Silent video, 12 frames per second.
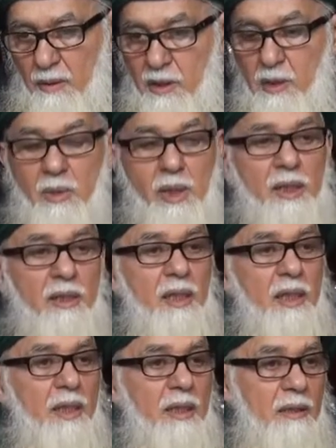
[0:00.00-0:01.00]

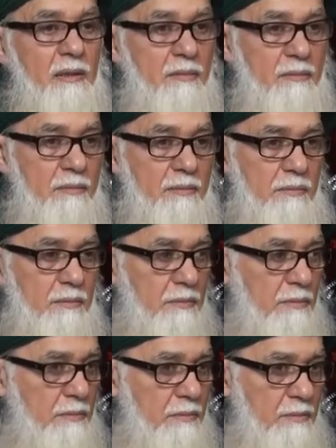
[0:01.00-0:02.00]
Similarly,
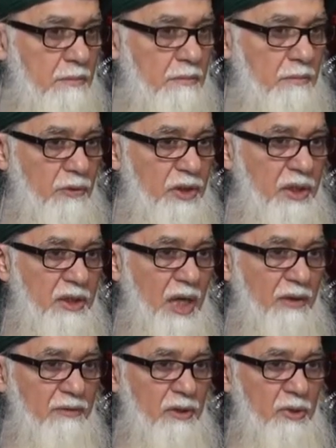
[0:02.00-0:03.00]
we did
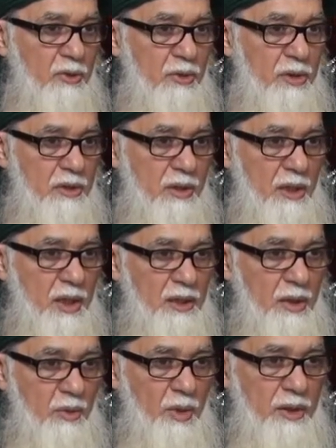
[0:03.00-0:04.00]
after 2 years
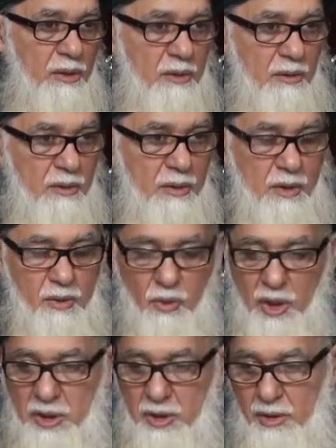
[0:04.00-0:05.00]
another one in
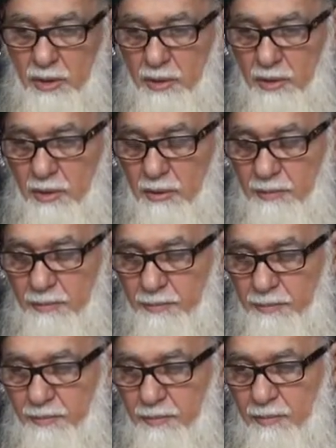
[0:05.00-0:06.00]
Washington.
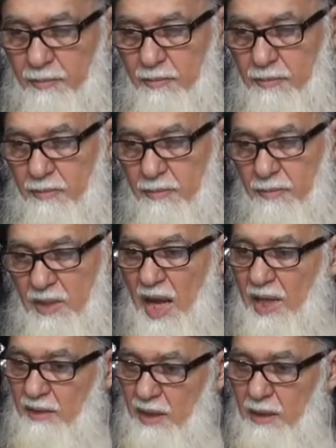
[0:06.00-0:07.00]

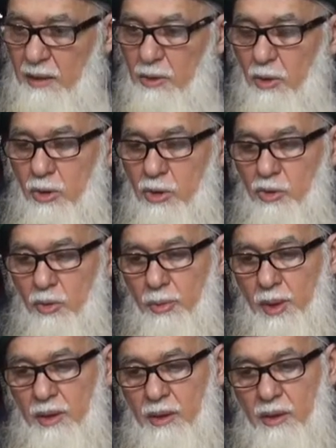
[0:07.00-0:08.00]
Attended also
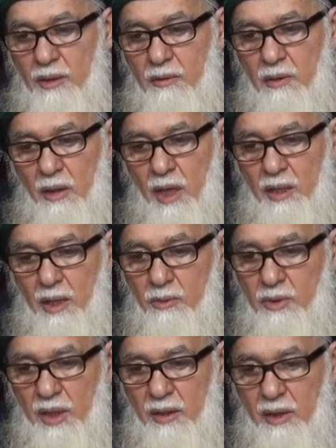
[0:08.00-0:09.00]
by
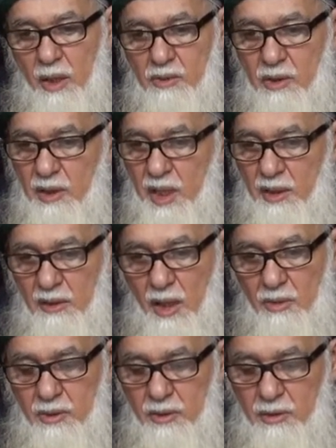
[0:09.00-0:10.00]
around 10,000,
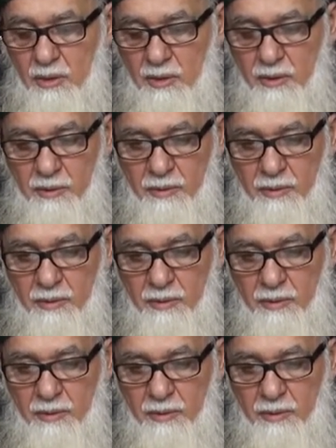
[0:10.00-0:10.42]
8,000.